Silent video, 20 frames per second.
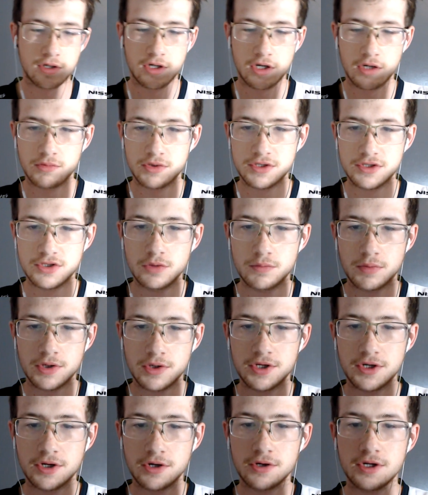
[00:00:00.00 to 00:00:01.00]
It's super
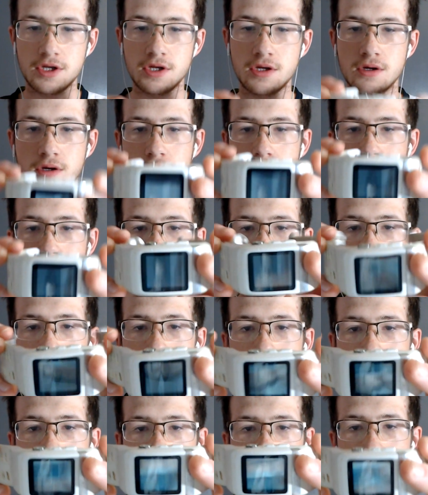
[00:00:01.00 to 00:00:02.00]
dirty,
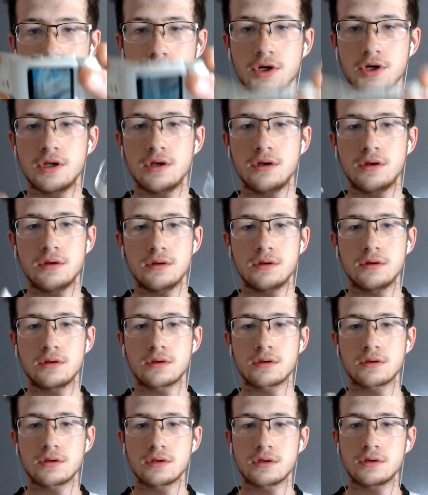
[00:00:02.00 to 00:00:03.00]
but
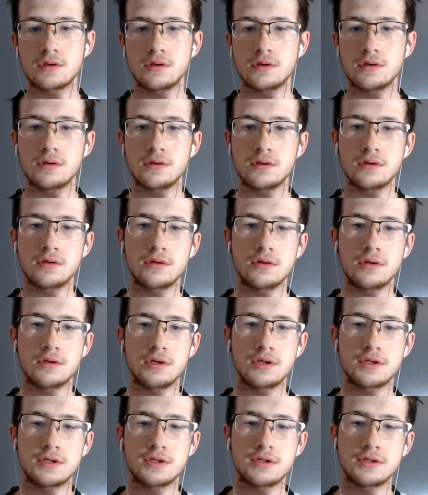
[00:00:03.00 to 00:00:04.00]

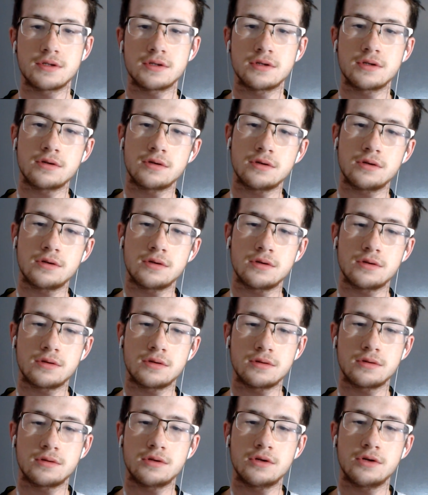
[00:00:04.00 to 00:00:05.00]

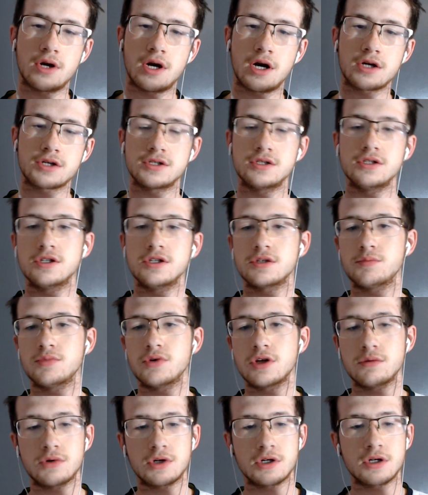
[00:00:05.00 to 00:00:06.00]
you actually just put
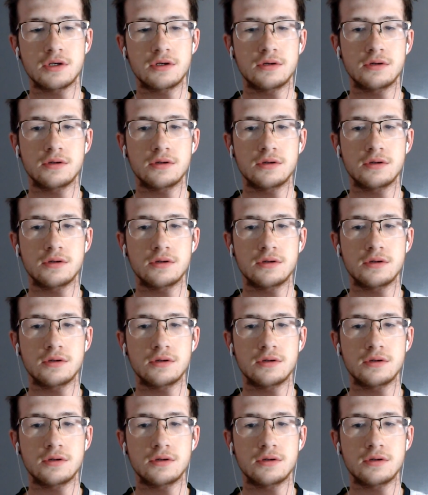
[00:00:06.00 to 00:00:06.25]
them on,